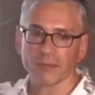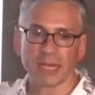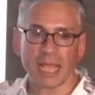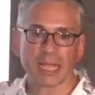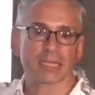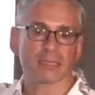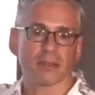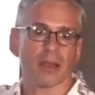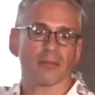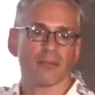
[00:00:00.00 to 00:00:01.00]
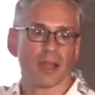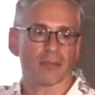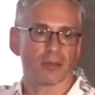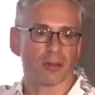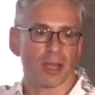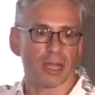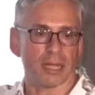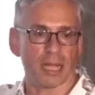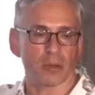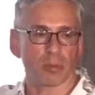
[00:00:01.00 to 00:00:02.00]
an X.509
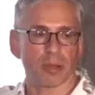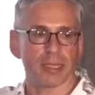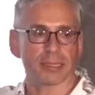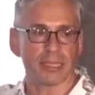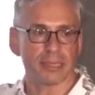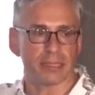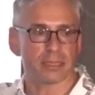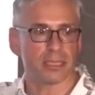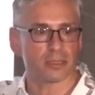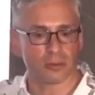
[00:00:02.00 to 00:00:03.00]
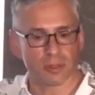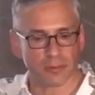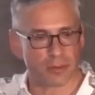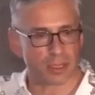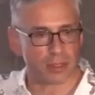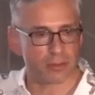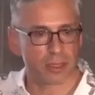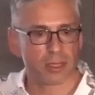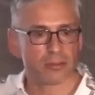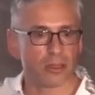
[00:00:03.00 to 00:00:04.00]
Enterprise Identity Certificate
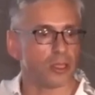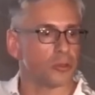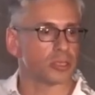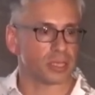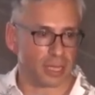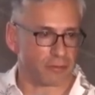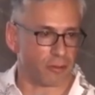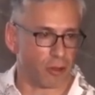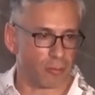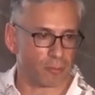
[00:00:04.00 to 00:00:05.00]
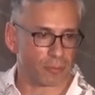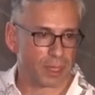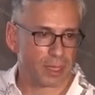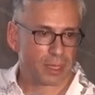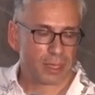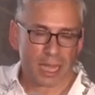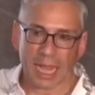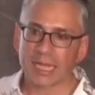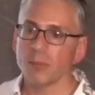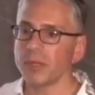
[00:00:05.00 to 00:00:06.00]
to use Nightfall.
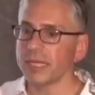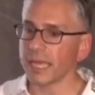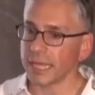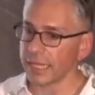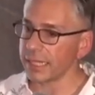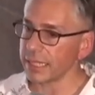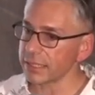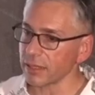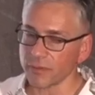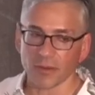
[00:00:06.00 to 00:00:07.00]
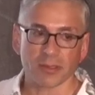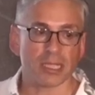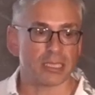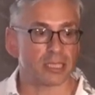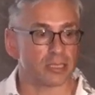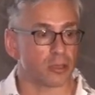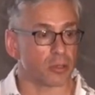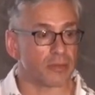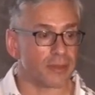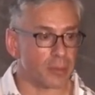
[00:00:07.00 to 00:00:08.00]
Anybody can get an X.509. It's, it's
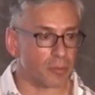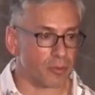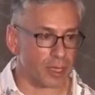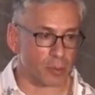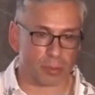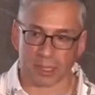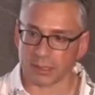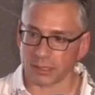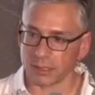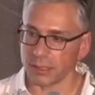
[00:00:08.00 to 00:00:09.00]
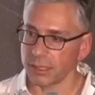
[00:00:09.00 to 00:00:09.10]
only available for enterprises.